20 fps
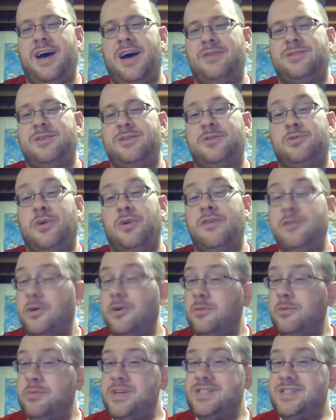So 12
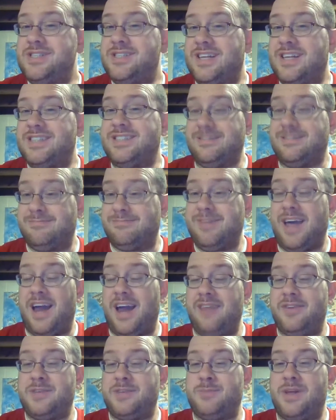gold pieces, that's kind
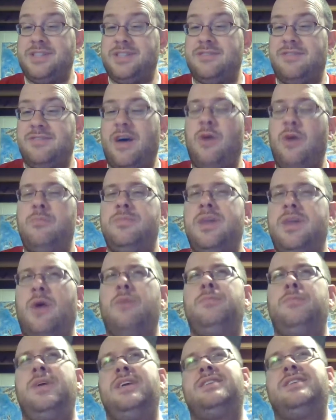of expensive. That
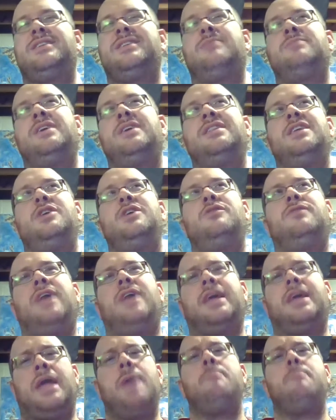would be something that you've
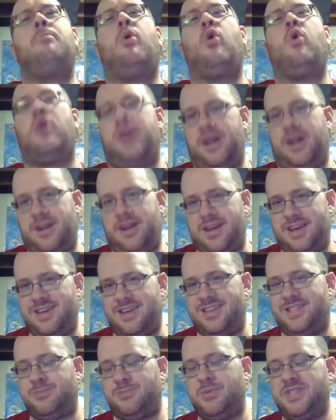like imported
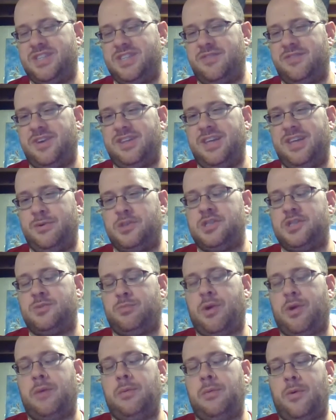specifically, which is
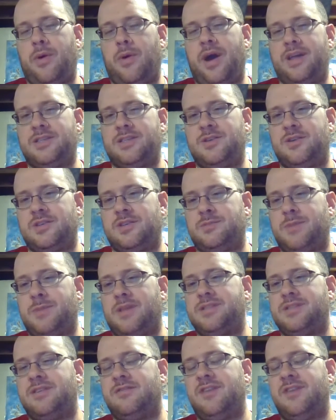probably why it's so
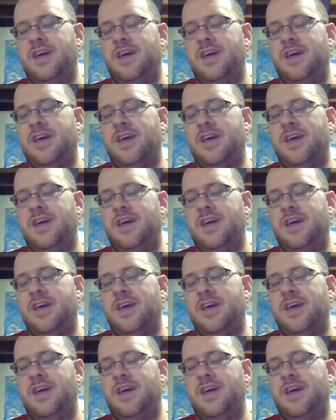expensive.